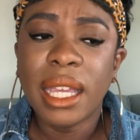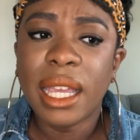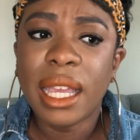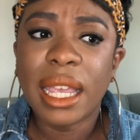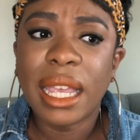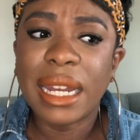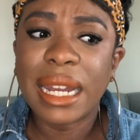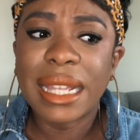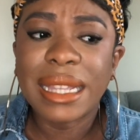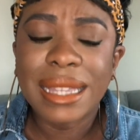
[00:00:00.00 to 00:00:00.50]

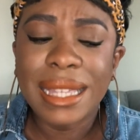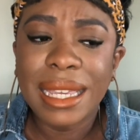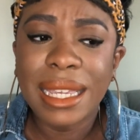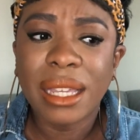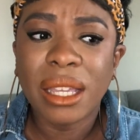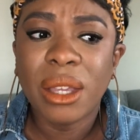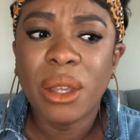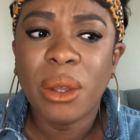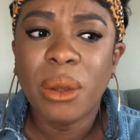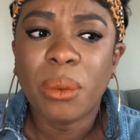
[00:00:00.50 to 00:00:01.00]
And I think
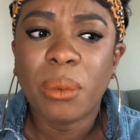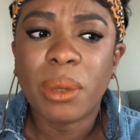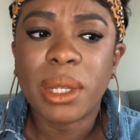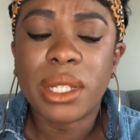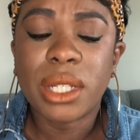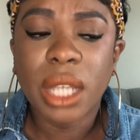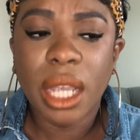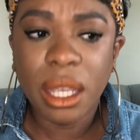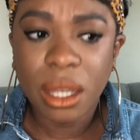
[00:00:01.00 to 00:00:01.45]
with J.